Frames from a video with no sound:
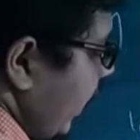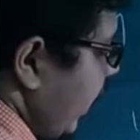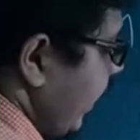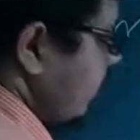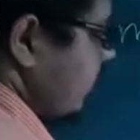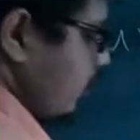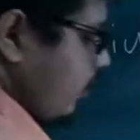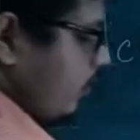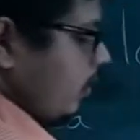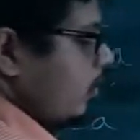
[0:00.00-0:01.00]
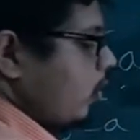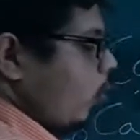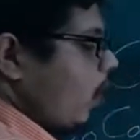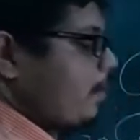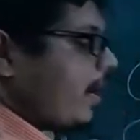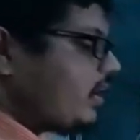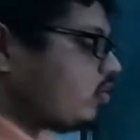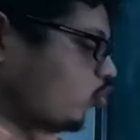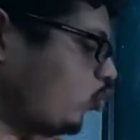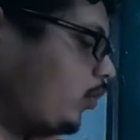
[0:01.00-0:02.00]
8, 8. Why
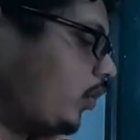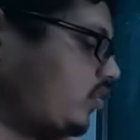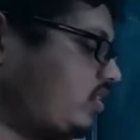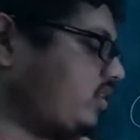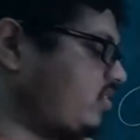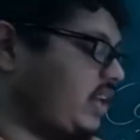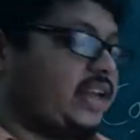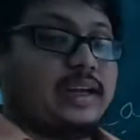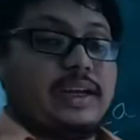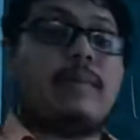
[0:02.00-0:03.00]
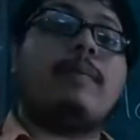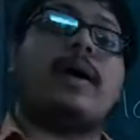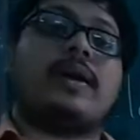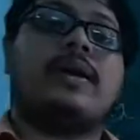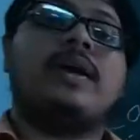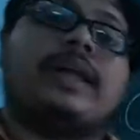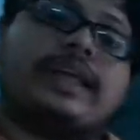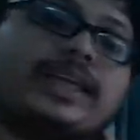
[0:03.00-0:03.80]
minus 2? Because it is gaining. Remember,